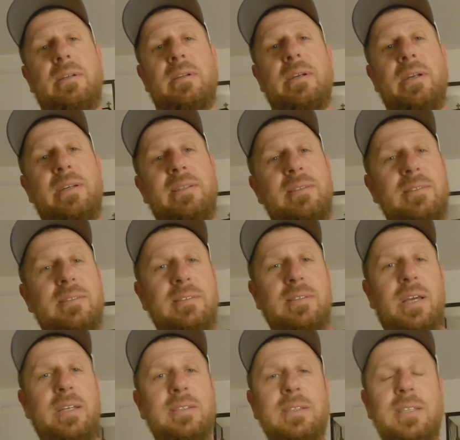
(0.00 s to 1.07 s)
And this is
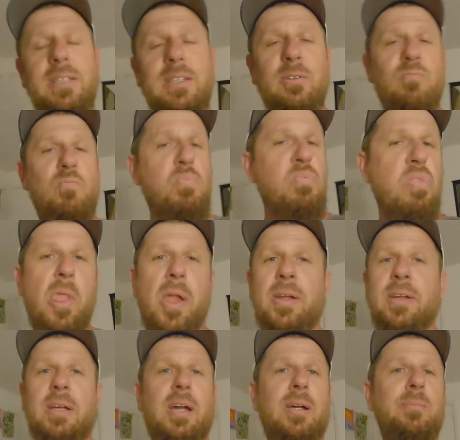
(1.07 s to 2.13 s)
Ozzy.
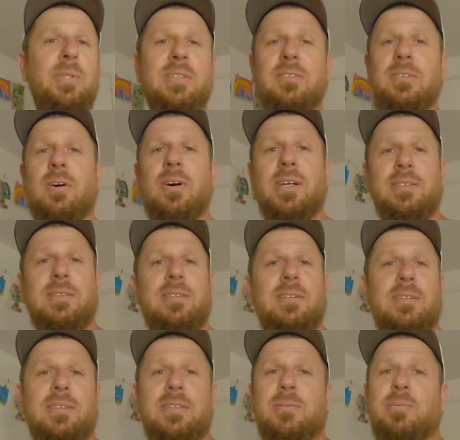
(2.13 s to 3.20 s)
I'm
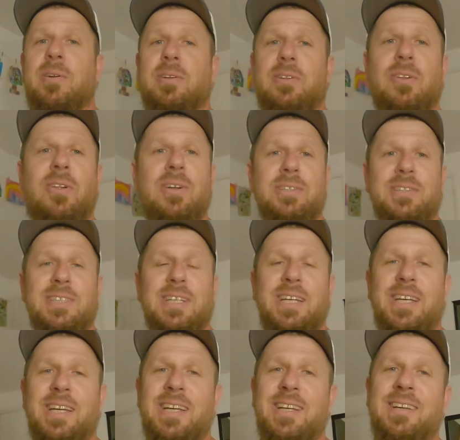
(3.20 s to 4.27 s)
exhausted. It's been a long
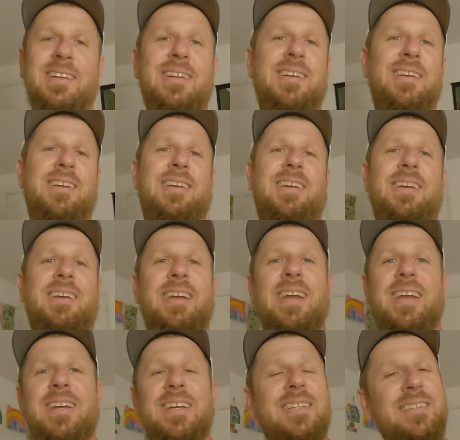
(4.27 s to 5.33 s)
day.
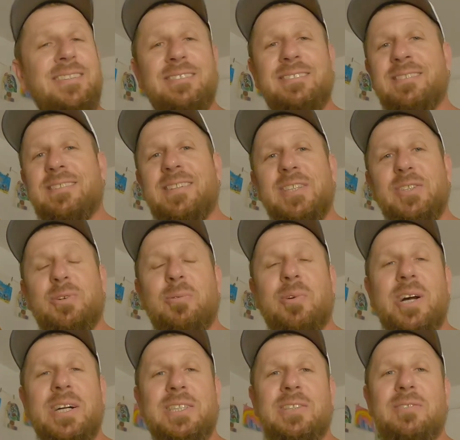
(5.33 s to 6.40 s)
And thanks for
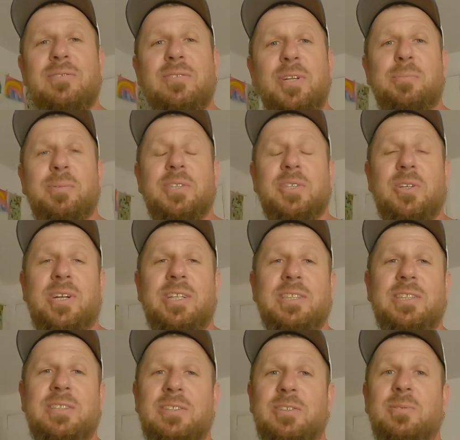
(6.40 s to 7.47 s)
watching Flip 'N'
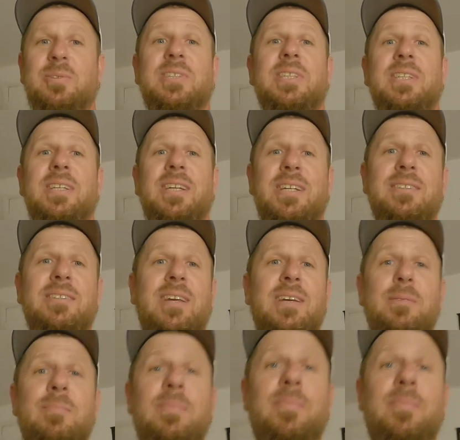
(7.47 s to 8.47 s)
Treasures. We'll see you next time.